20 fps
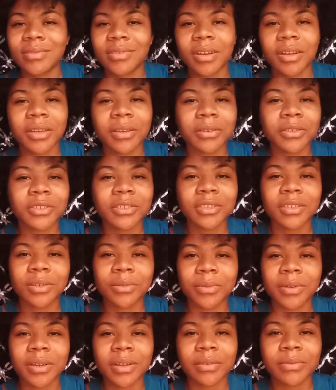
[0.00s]
talk your shit
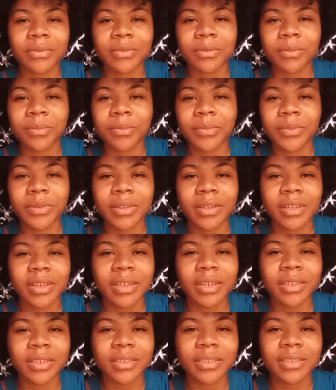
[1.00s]
or whatever, but
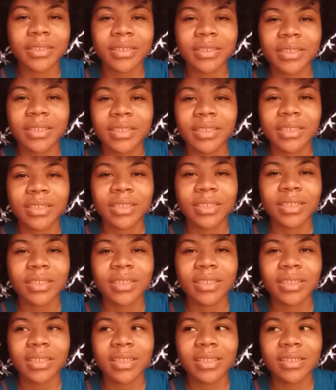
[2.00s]
like
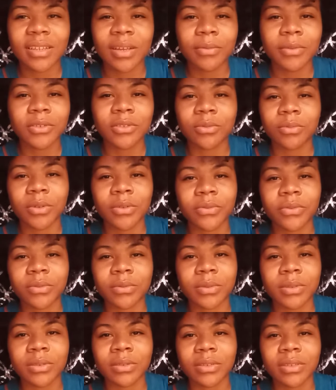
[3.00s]
this ain't what you want
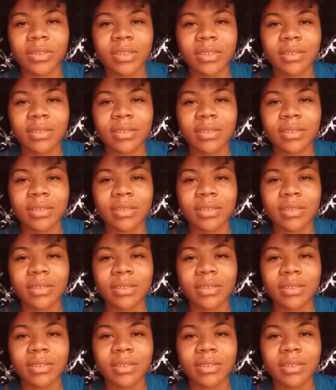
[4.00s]
for real.